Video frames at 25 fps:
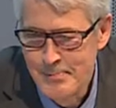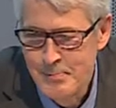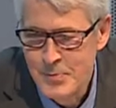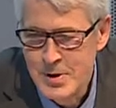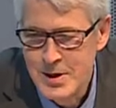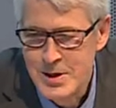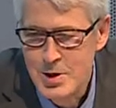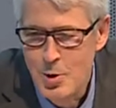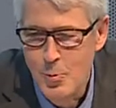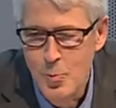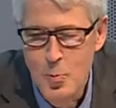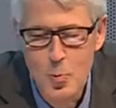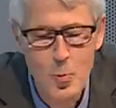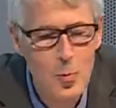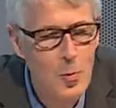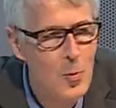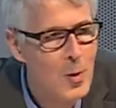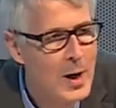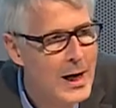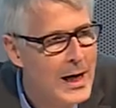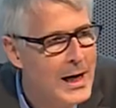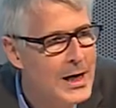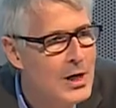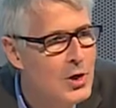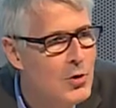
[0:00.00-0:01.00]
So
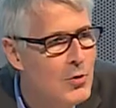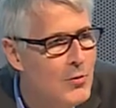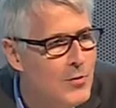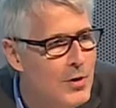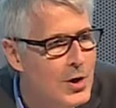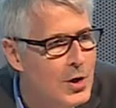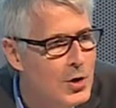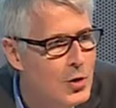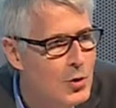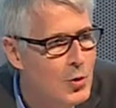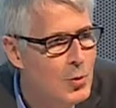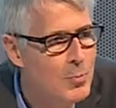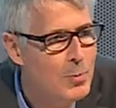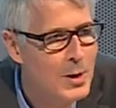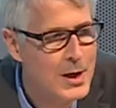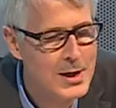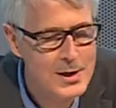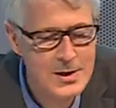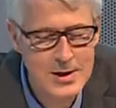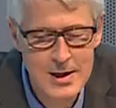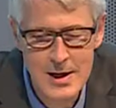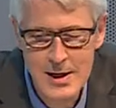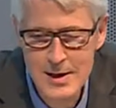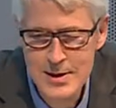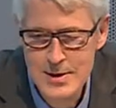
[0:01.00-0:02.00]
why do we do
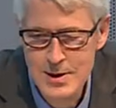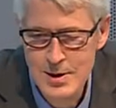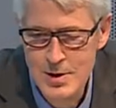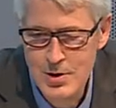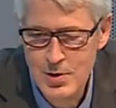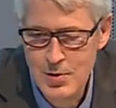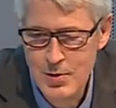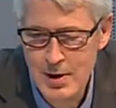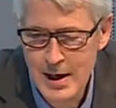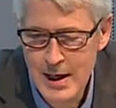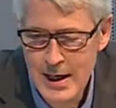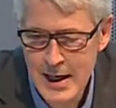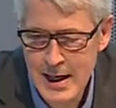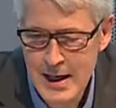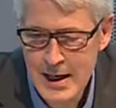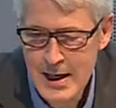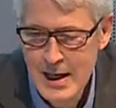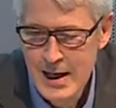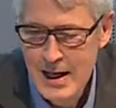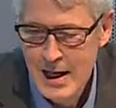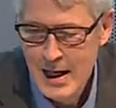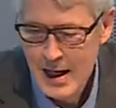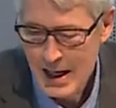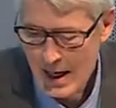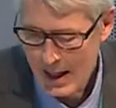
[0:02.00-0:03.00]
breast cancer screening?
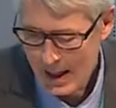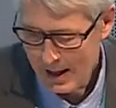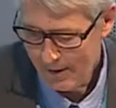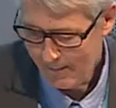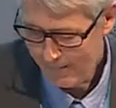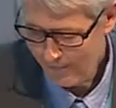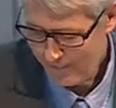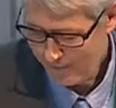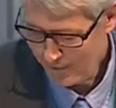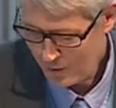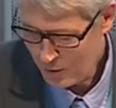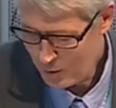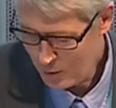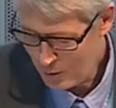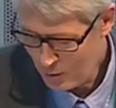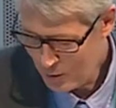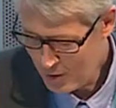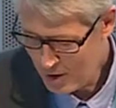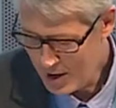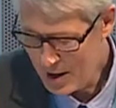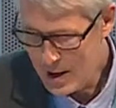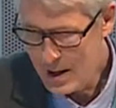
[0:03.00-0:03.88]
if you